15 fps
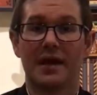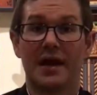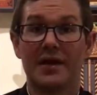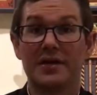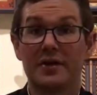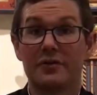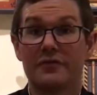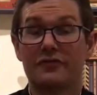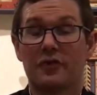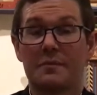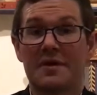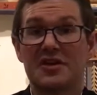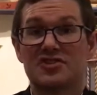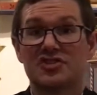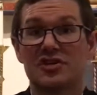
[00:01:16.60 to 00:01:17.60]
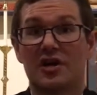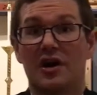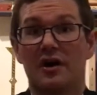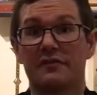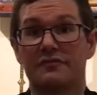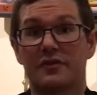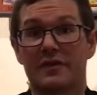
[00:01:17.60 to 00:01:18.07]
Another formation
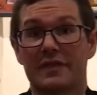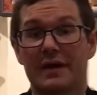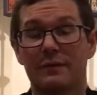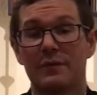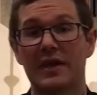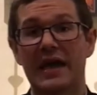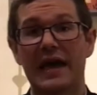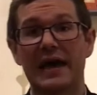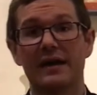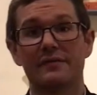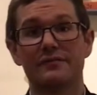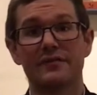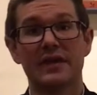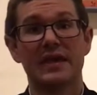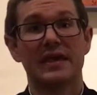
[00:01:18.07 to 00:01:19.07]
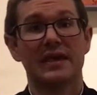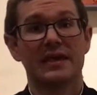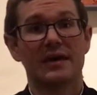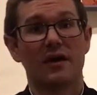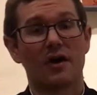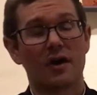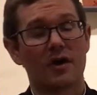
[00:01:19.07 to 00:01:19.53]
offering that we have
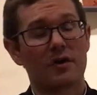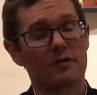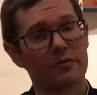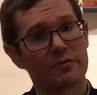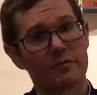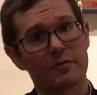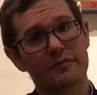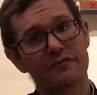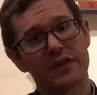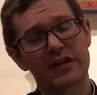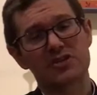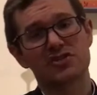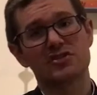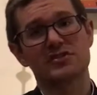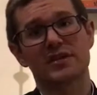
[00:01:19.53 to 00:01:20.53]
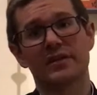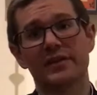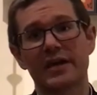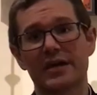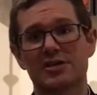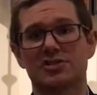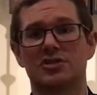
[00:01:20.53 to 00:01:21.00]
are the reflections on
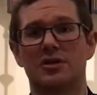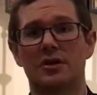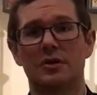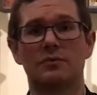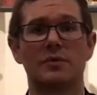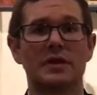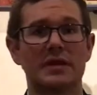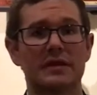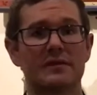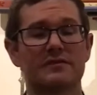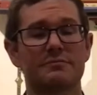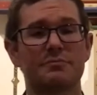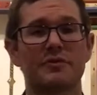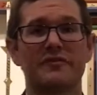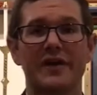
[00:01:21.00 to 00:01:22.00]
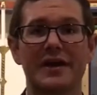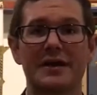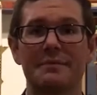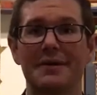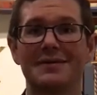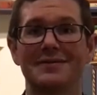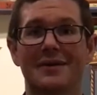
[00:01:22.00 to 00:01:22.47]
lectionary readings
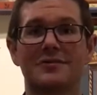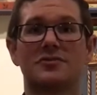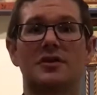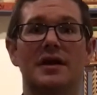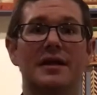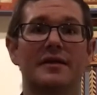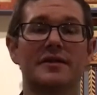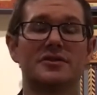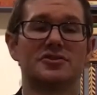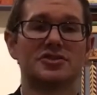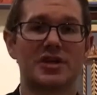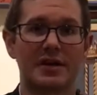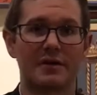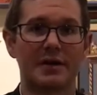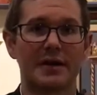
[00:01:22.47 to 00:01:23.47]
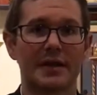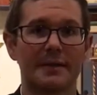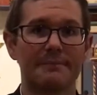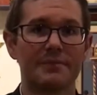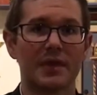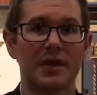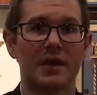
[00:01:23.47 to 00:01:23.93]
provided by Dr. Ellen Cherry,
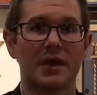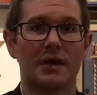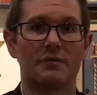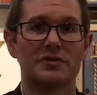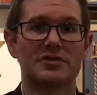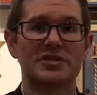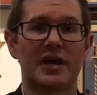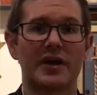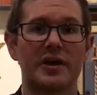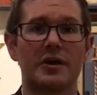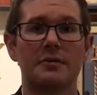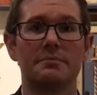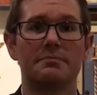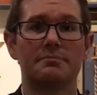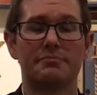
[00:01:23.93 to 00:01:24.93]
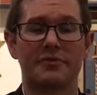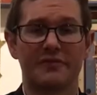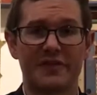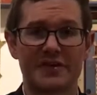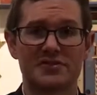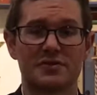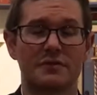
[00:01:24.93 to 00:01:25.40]
a retired
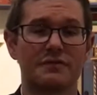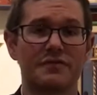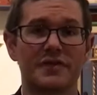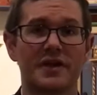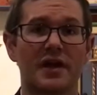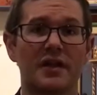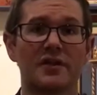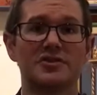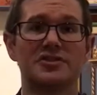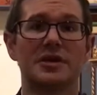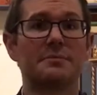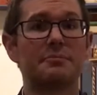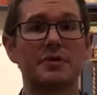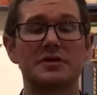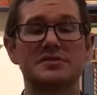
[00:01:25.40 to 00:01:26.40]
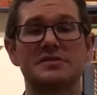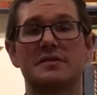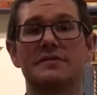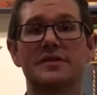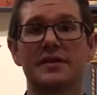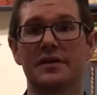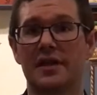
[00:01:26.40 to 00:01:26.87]
professor of theology at Princeton
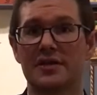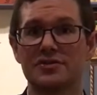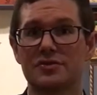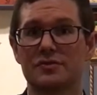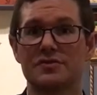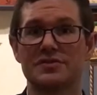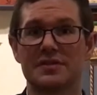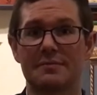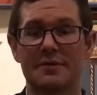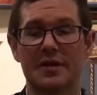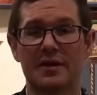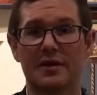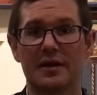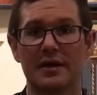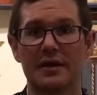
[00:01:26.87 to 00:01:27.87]
Theological Seminary.